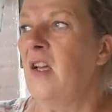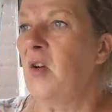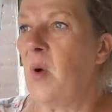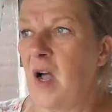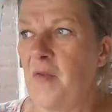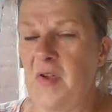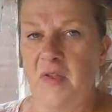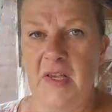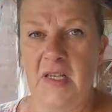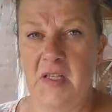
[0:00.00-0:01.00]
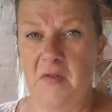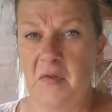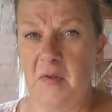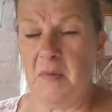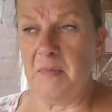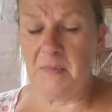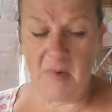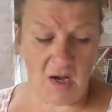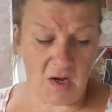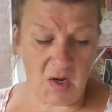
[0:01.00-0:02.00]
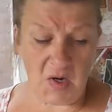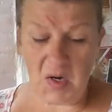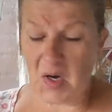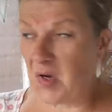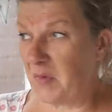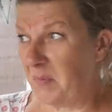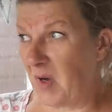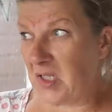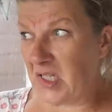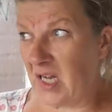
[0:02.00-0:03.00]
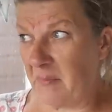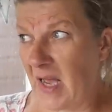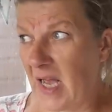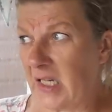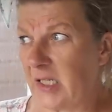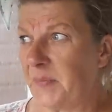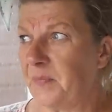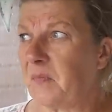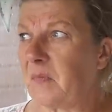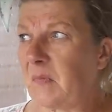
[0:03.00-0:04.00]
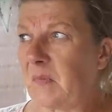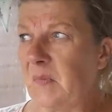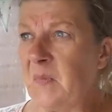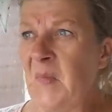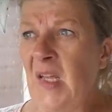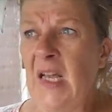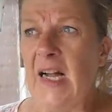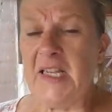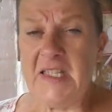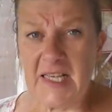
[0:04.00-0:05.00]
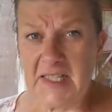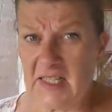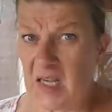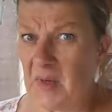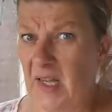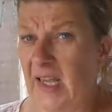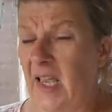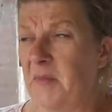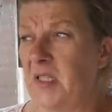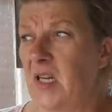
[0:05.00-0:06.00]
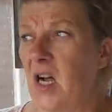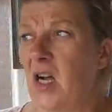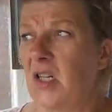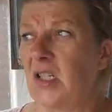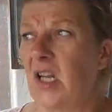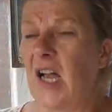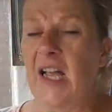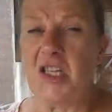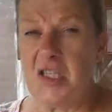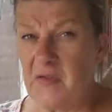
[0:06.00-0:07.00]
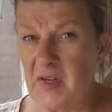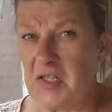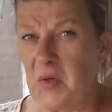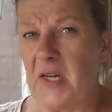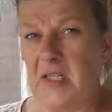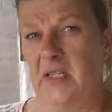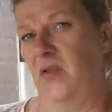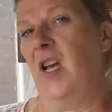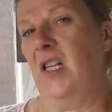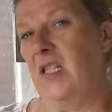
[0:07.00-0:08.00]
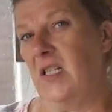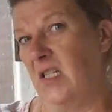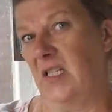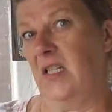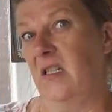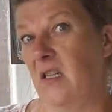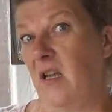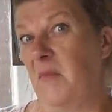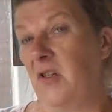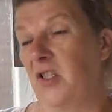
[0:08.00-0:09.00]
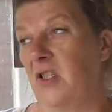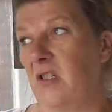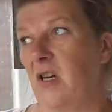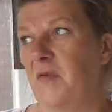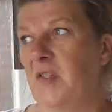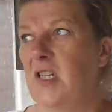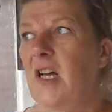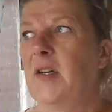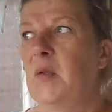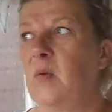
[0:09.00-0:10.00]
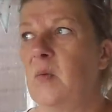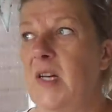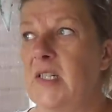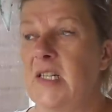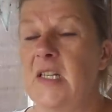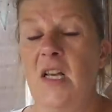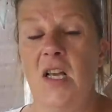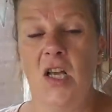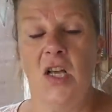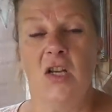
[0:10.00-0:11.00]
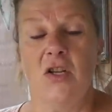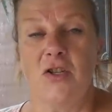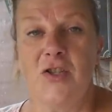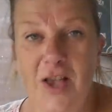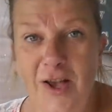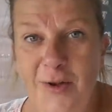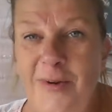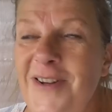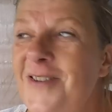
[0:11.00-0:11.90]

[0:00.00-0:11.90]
quite a few things are dying back. And yesterday when I came to the garden, I actually found it quite distressing to see so much stuff dying already. So,